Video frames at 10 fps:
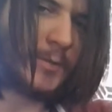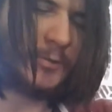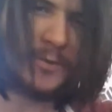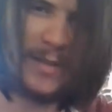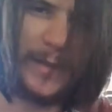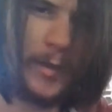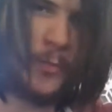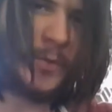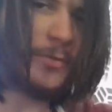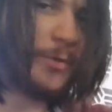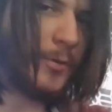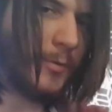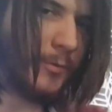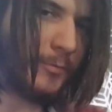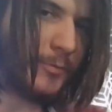such as like Elemental
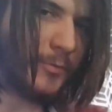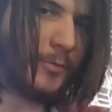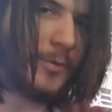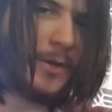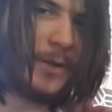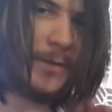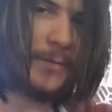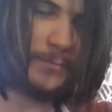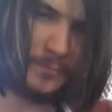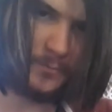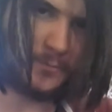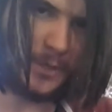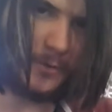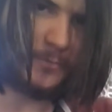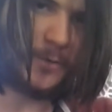Hero, Dragoonity,
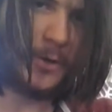you know,